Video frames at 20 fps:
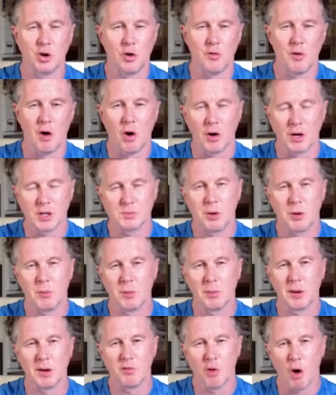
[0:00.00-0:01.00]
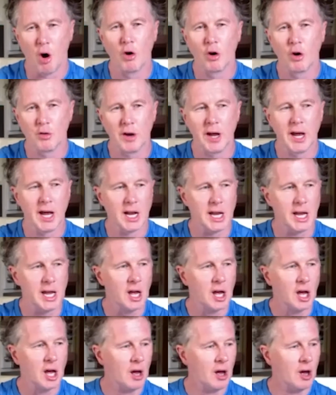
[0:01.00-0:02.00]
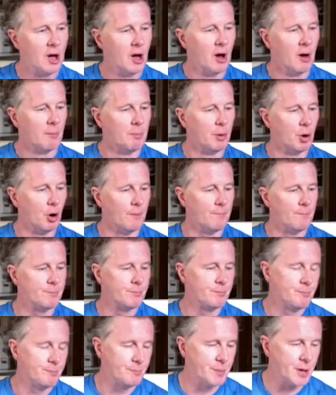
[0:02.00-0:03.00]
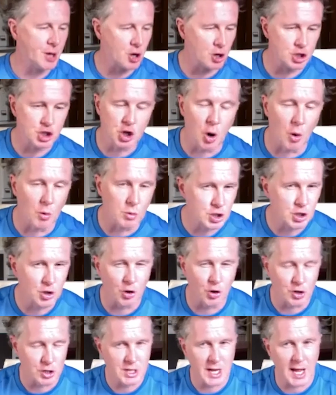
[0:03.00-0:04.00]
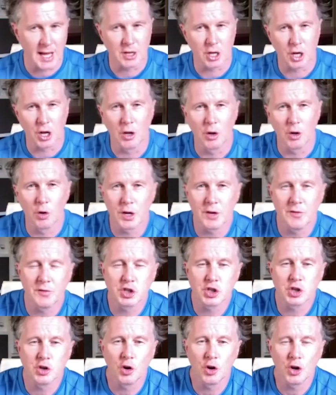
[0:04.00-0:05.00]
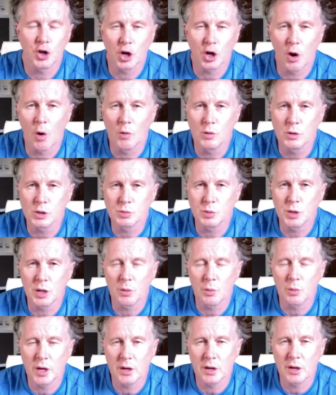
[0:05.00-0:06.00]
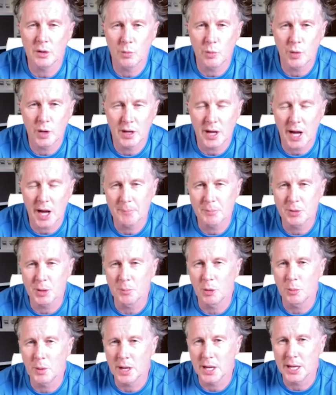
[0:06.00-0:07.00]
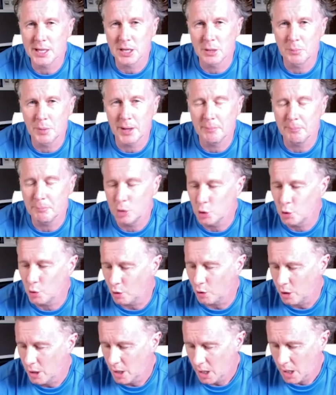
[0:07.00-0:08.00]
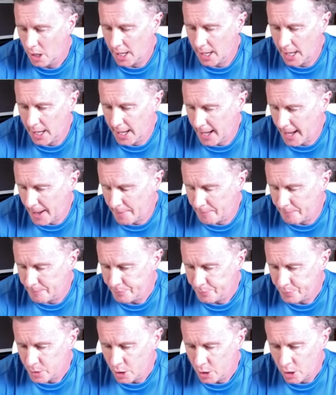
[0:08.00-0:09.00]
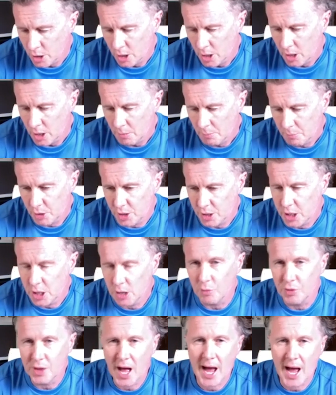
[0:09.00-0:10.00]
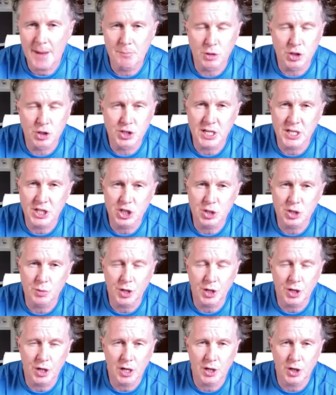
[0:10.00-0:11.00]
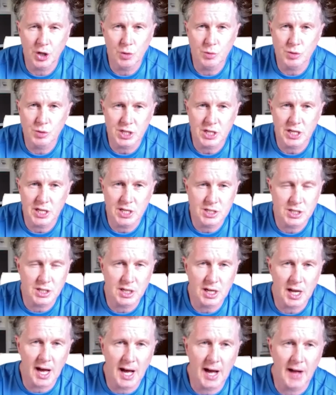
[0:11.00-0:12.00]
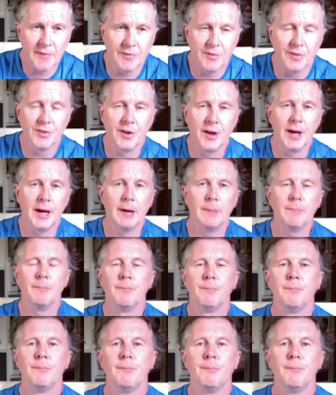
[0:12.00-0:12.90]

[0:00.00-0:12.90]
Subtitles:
or wrong, it's probably wrong, really. But because goal scorers get the glory for scoring the goals, we hype them up a little bit more. But, you know, 9 months into a new season and,